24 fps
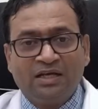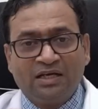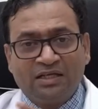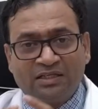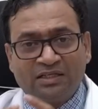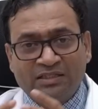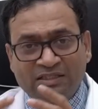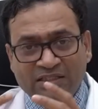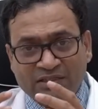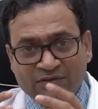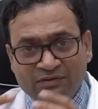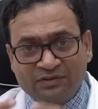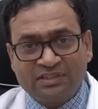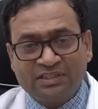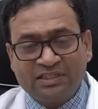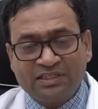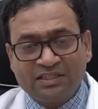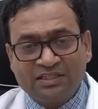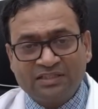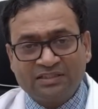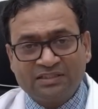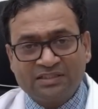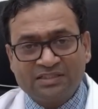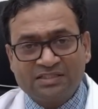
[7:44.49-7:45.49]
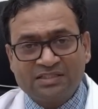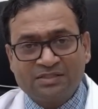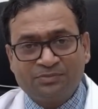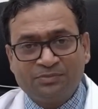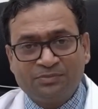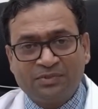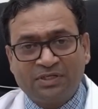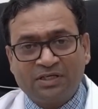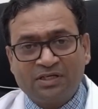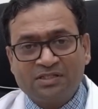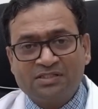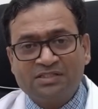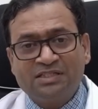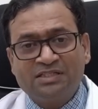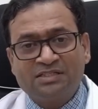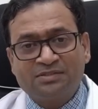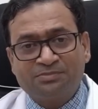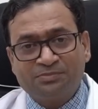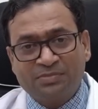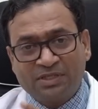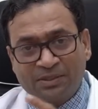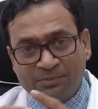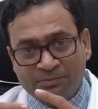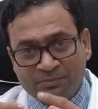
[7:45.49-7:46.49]
they will think this is because he has
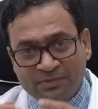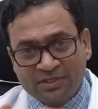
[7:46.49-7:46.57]
become